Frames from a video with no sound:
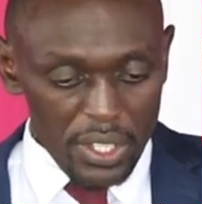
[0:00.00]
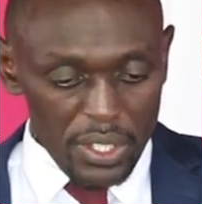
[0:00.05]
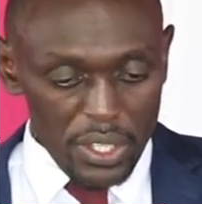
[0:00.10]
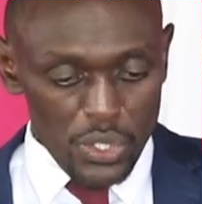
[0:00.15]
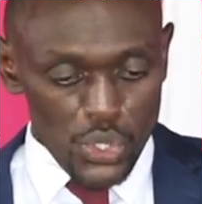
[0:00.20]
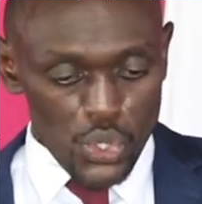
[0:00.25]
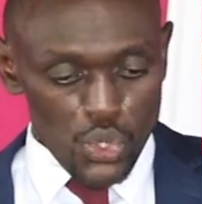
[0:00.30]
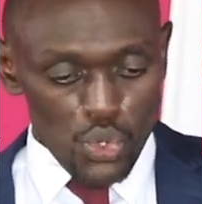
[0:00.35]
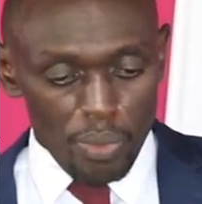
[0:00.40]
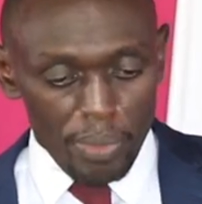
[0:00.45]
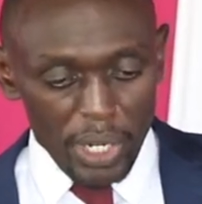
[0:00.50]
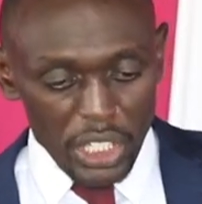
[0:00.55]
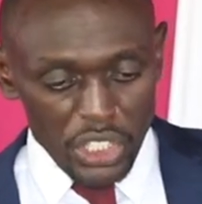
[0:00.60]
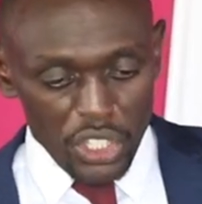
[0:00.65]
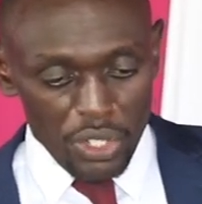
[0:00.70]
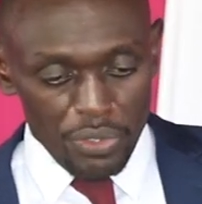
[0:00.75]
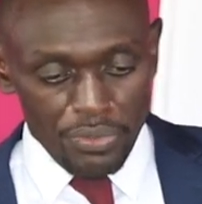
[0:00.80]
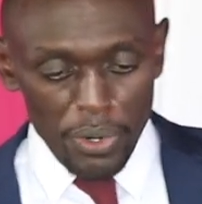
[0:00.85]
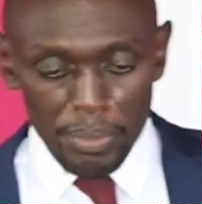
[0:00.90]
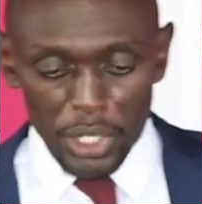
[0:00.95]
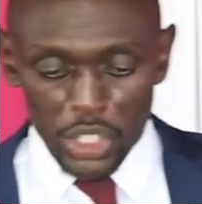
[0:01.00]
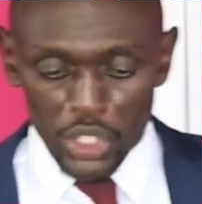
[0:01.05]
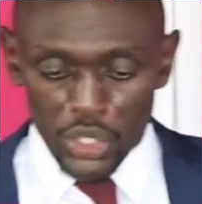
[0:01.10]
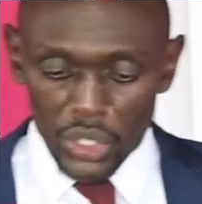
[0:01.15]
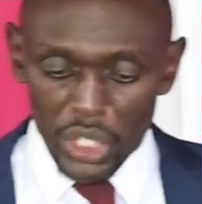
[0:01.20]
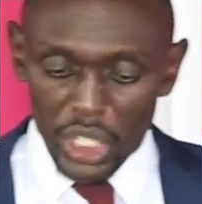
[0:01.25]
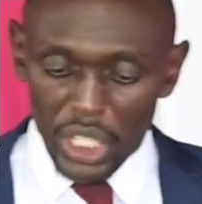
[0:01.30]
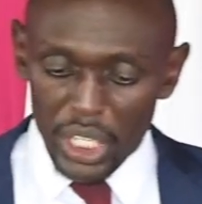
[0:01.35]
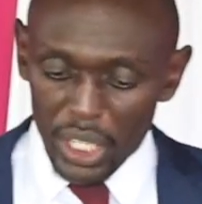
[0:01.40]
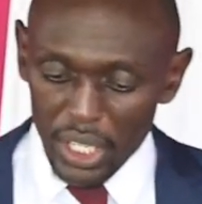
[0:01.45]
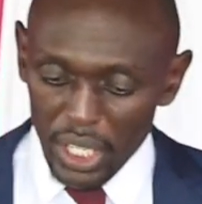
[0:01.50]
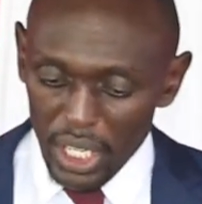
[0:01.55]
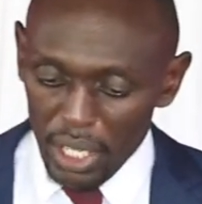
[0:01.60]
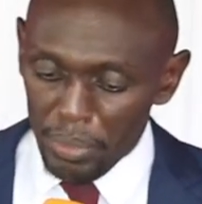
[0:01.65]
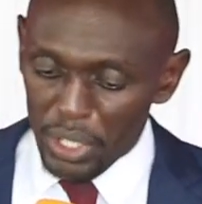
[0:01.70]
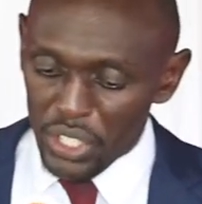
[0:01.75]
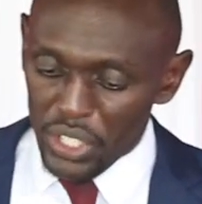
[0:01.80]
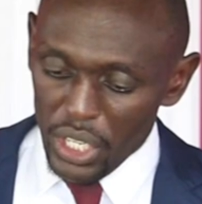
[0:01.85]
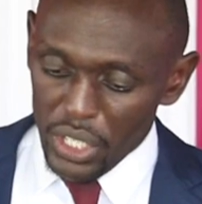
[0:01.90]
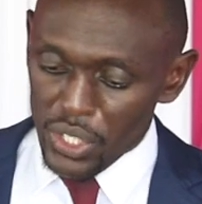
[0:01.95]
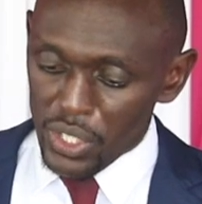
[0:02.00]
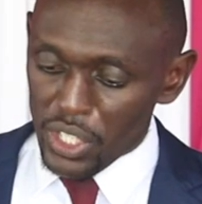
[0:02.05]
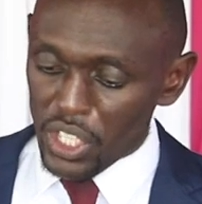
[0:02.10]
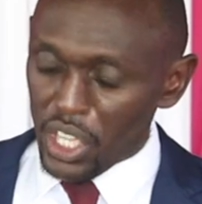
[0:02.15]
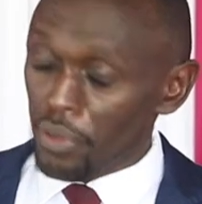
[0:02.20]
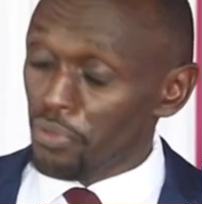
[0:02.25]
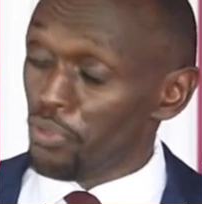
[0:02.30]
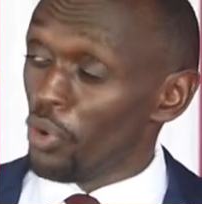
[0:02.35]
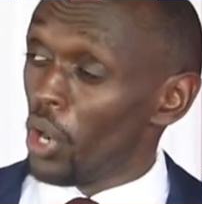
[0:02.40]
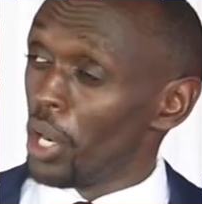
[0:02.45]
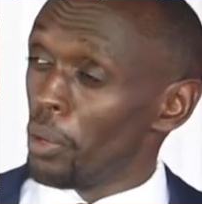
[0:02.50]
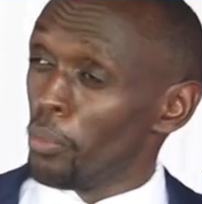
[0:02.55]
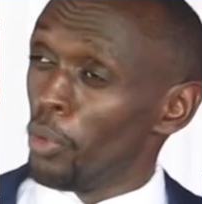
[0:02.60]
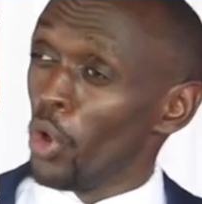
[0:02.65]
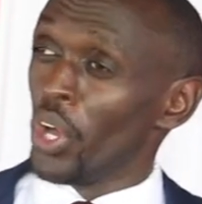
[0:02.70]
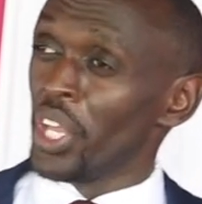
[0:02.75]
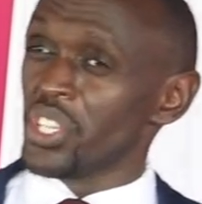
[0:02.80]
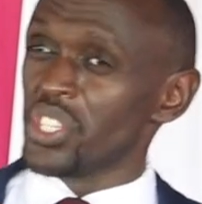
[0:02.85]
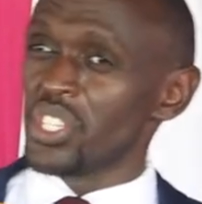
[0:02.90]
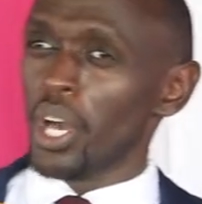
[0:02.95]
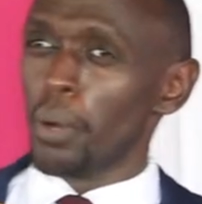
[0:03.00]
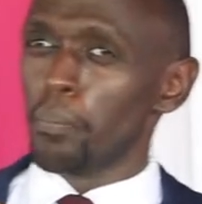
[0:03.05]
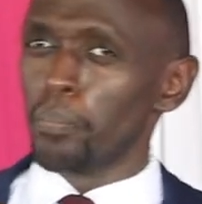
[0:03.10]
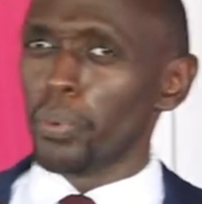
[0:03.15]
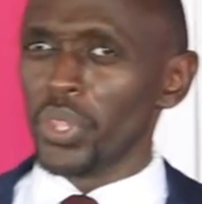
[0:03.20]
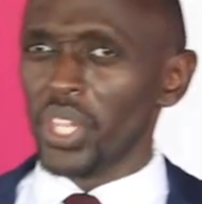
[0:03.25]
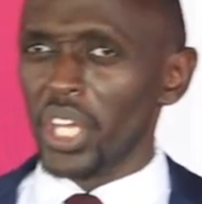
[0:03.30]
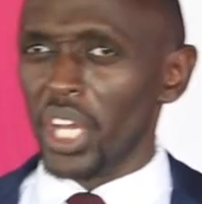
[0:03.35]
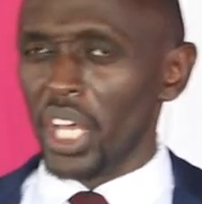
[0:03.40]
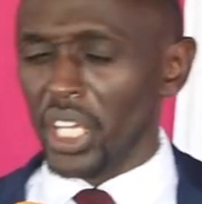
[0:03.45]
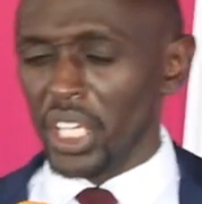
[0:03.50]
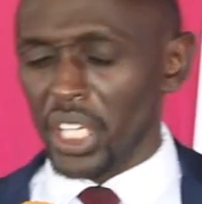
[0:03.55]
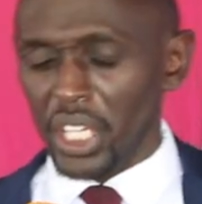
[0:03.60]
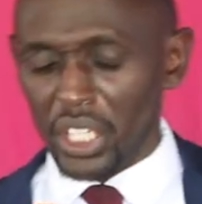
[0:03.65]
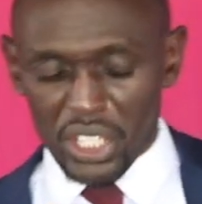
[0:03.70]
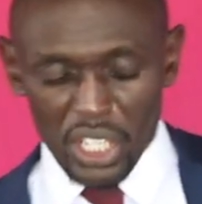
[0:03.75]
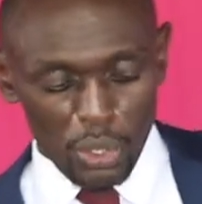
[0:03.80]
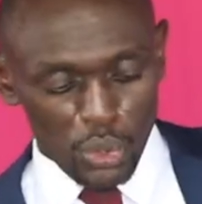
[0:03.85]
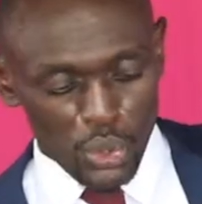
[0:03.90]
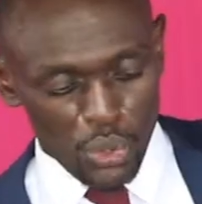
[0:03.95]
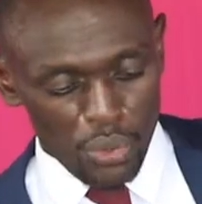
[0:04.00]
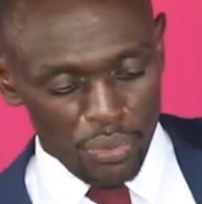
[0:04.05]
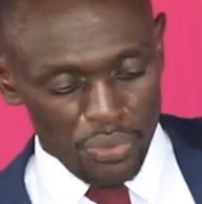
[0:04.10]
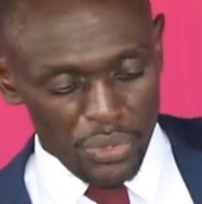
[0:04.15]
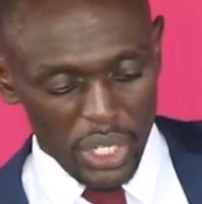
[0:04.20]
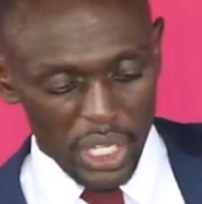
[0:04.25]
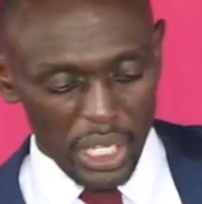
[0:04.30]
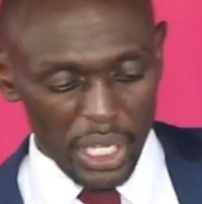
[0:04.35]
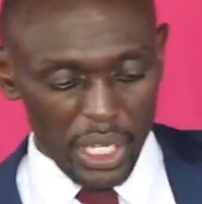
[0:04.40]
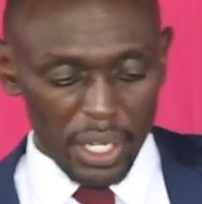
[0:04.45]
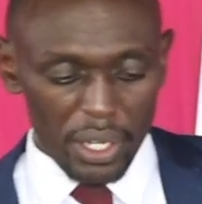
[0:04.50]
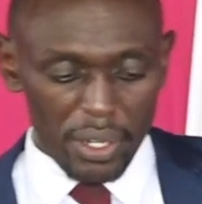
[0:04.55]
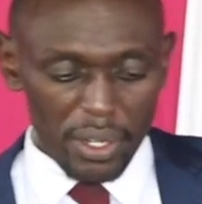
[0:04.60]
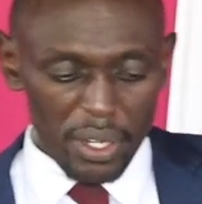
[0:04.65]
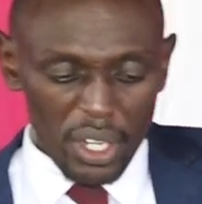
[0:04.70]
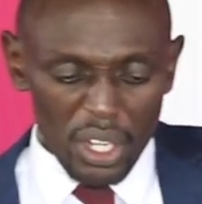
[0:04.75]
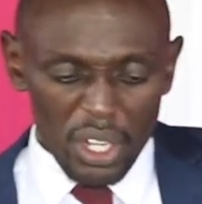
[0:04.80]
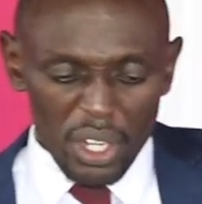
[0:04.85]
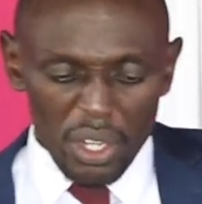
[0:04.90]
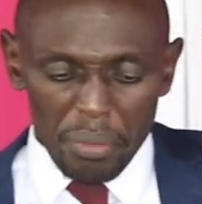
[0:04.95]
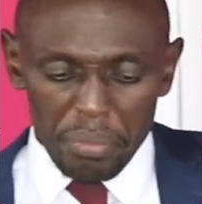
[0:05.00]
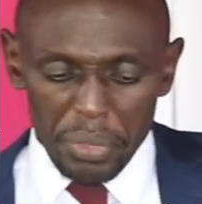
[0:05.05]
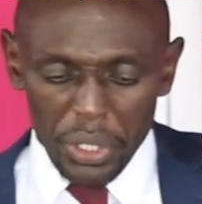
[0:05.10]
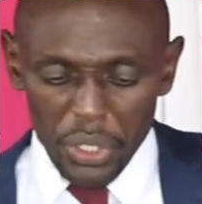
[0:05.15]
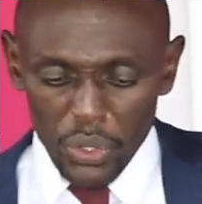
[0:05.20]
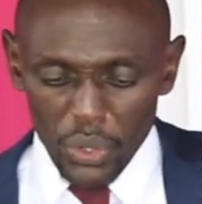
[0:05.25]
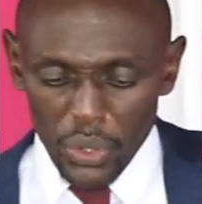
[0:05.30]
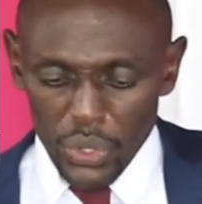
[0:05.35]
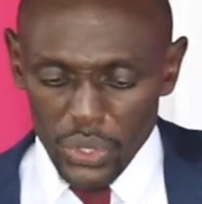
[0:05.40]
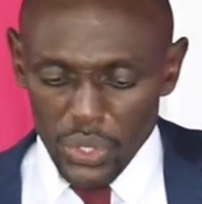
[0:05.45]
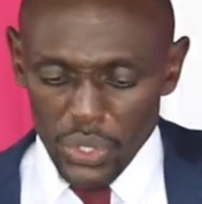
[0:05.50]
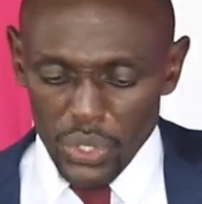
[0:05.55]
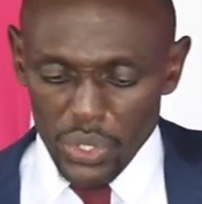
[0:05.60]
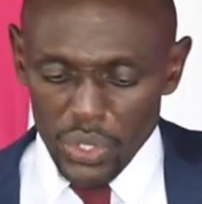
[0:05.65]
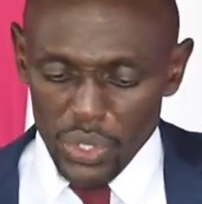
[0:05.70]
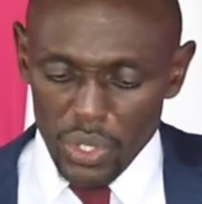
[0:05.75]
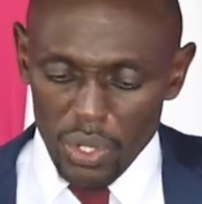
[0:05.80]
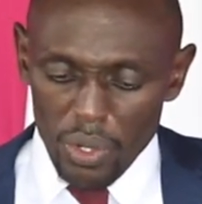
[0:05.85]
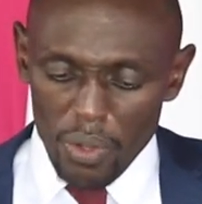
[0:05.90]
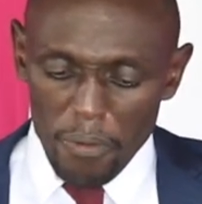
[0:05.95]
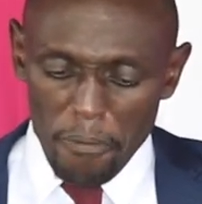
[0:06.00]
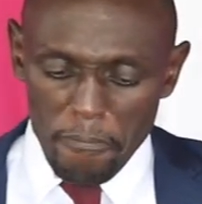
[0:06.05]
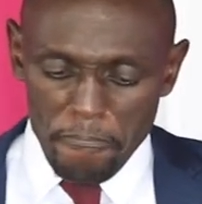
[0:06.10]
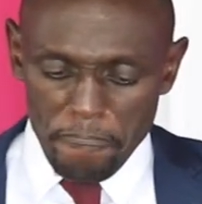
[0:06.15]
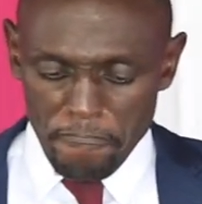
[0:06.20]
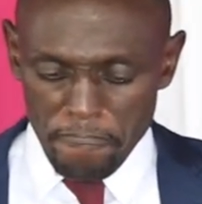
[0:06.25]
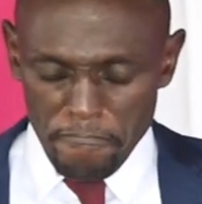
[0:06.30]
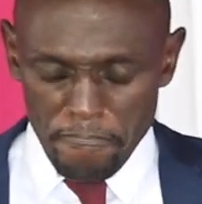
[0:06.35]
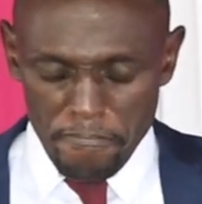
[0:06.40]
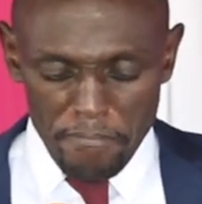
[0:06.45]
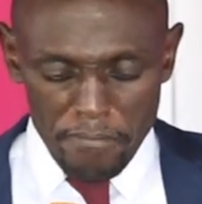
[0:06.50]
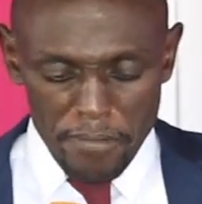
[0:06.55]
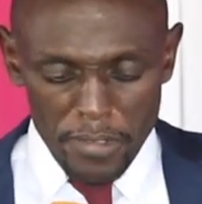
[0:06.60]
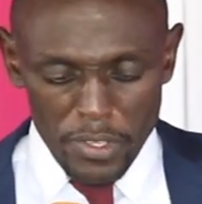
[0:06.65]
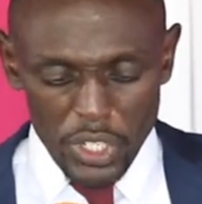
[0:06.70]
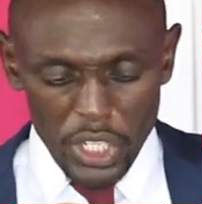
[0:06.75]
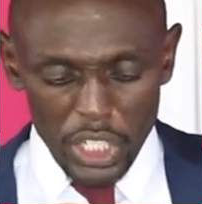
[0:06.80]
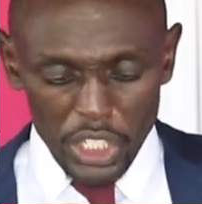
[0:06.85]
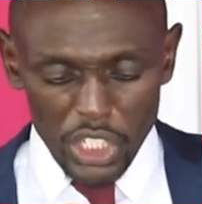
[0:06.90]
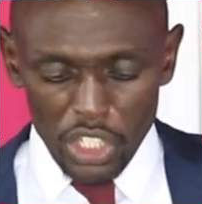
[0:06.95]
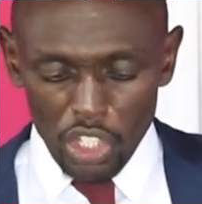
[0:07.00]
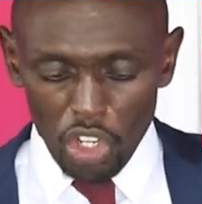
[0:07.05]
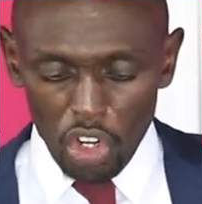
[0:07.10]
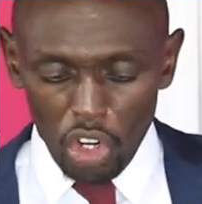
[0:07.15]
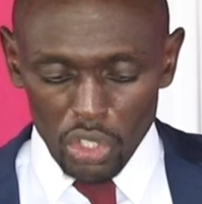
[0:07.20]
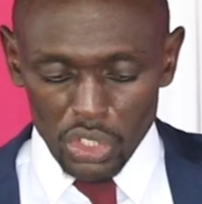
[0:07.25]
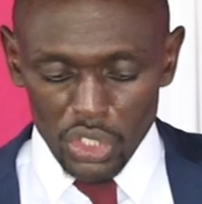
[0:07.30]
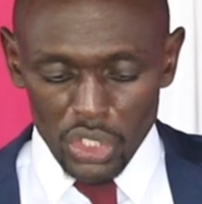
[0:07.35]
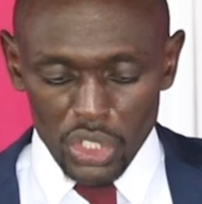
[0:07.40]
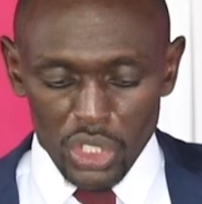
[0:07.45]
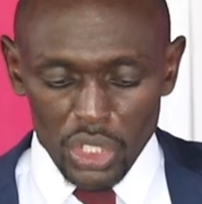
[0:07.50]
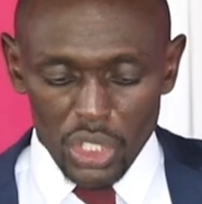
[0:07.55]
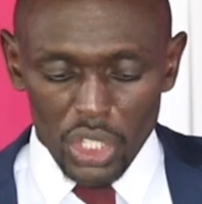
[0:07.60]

There's too much information here. Let me just give one more example, then I get out of here, because it's getting hot.